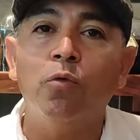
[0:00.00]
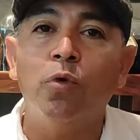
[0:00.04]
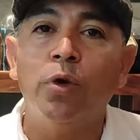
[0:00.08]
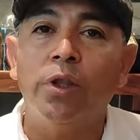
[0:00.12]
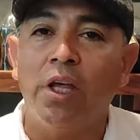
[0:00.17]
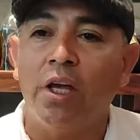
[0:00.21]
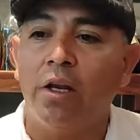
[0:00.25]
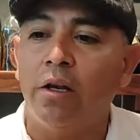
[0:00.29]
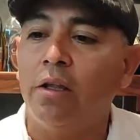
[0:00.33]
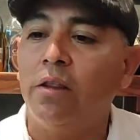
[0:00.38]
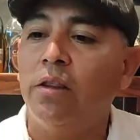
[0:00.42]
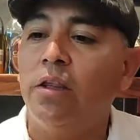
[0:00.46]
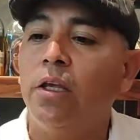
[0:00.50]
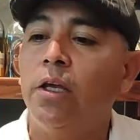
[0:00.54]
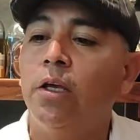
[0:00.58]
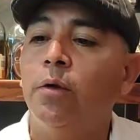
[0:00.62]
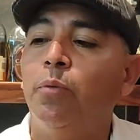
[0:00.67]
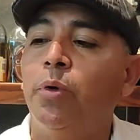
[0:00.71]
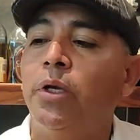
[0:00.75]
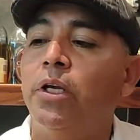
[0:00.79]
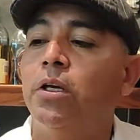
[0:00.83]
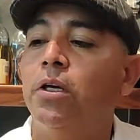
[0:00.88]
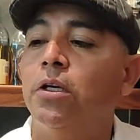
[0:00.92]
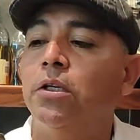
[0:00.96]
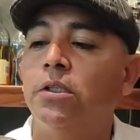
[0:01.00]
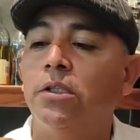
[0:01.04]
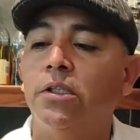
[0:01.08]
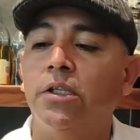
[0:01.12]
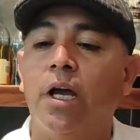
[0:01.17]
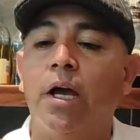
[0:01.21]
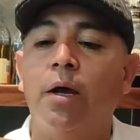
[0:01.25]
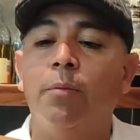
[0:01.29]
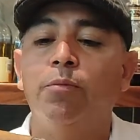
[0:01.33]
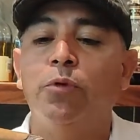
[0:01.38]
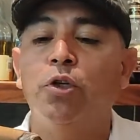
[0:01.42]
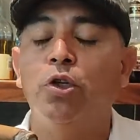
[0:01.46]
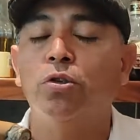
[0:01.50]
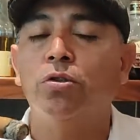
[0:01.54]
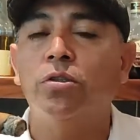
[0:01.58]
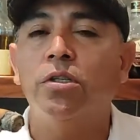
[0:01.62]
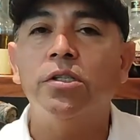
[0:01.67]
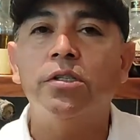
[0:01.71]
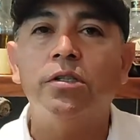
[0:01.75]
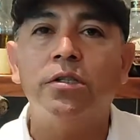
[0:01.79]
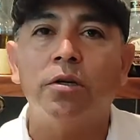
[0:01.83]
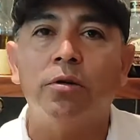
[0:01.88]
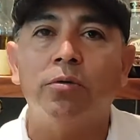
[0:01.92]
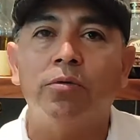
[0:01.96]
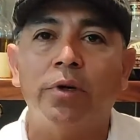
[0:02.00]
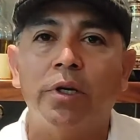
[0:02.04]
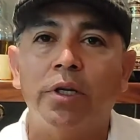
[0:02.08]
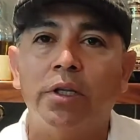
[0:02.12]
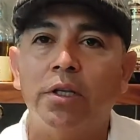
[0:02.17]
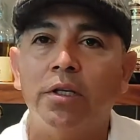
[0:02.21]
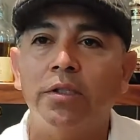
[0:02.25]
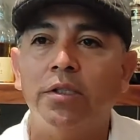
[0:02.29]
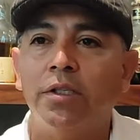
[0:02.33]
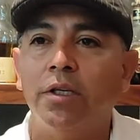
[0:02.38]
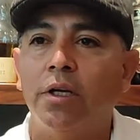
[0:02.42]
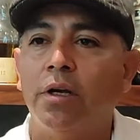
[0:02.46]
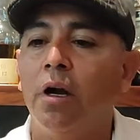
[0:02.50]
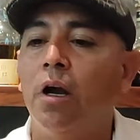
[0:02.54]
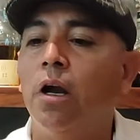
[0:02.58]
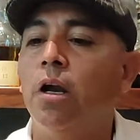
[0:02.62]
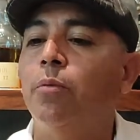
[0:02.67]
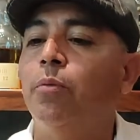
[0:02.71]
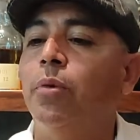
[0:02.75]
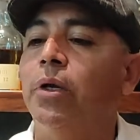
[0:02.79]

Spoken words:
with anything because I'm just discovering the cigar,